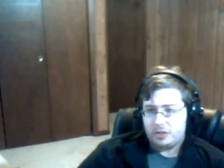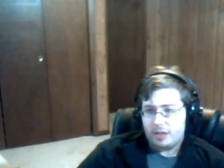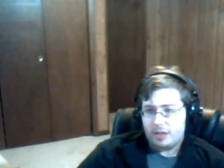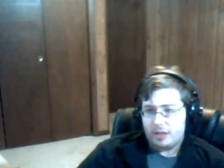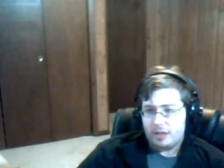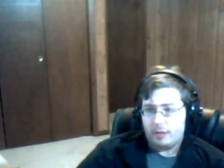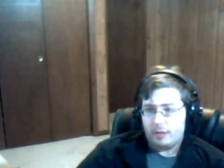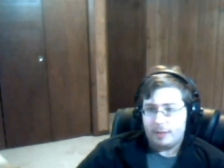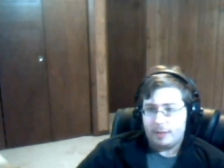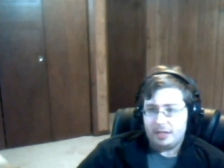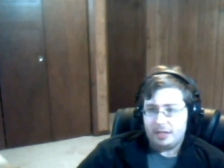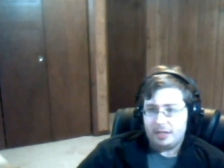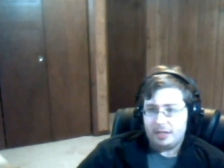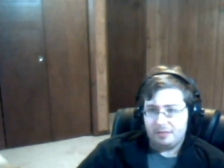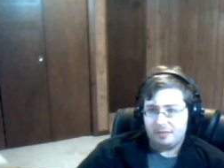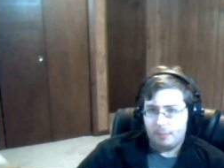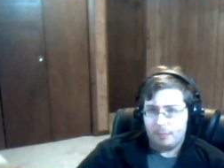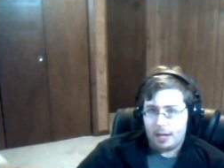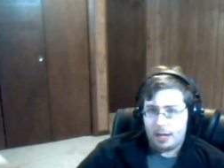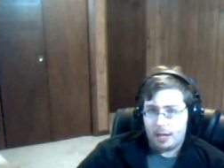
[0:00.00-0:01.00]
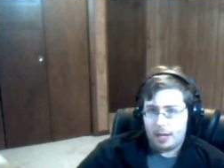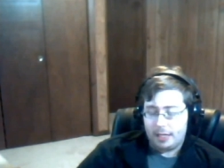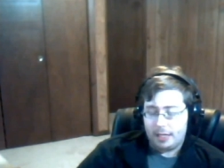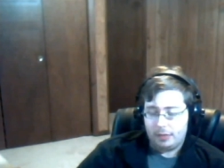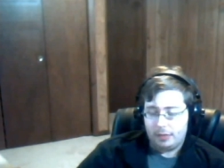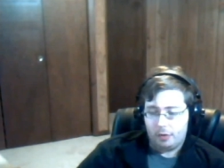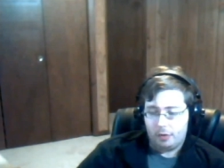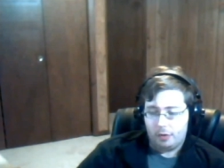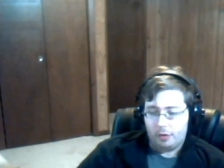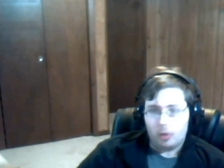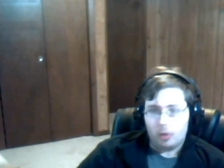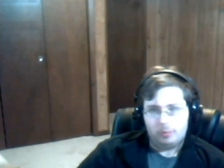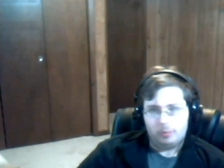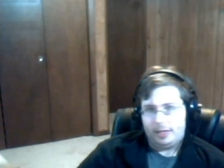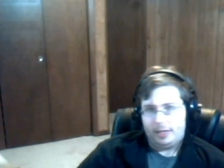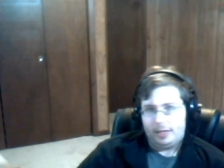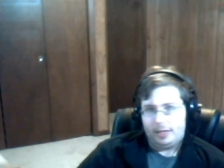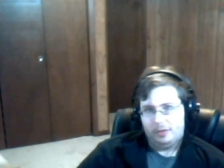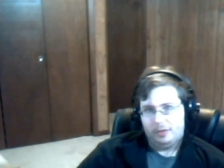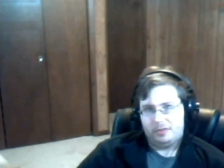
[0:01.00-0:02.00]
remedies by either all the
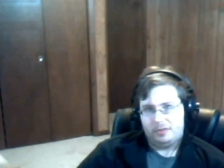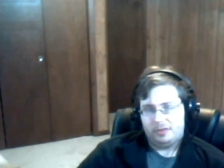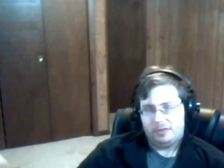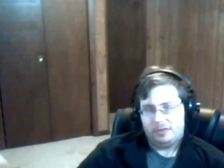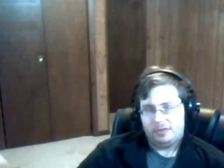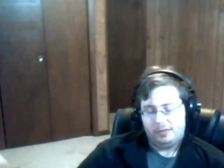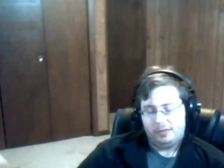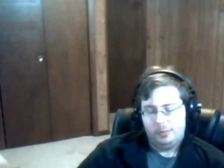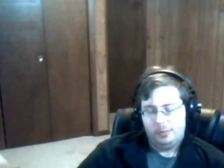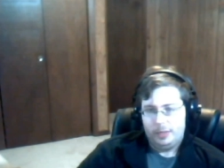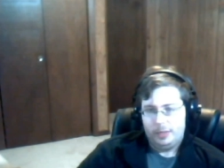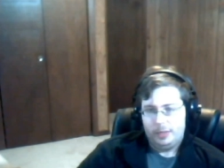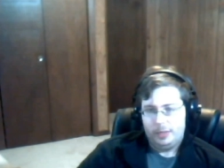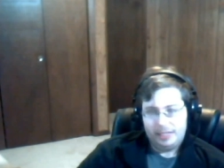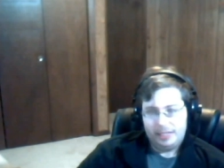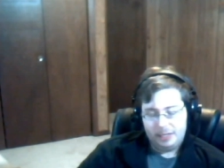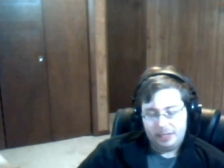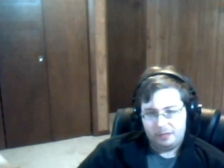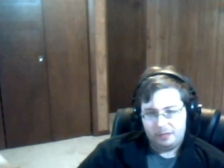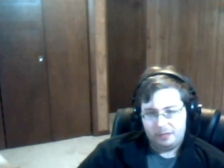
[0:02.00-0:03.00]
players will leave,